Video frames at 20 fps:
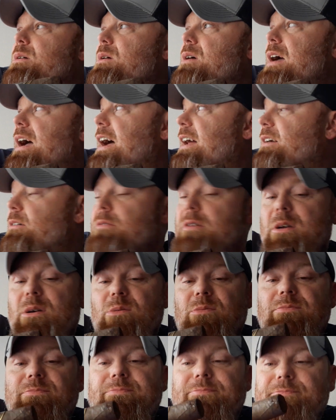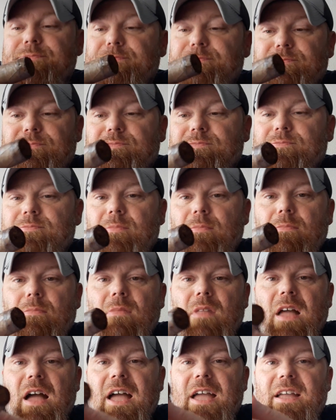I don't know.
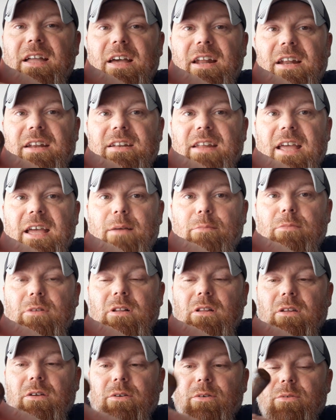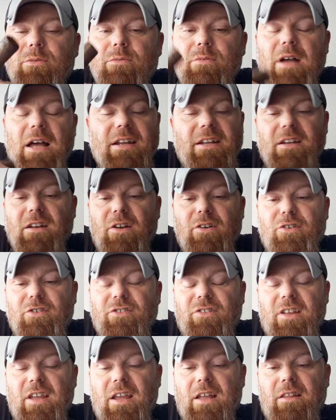I ain't got a damn clue. I didn't
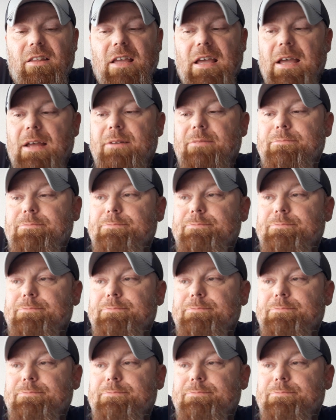understand that.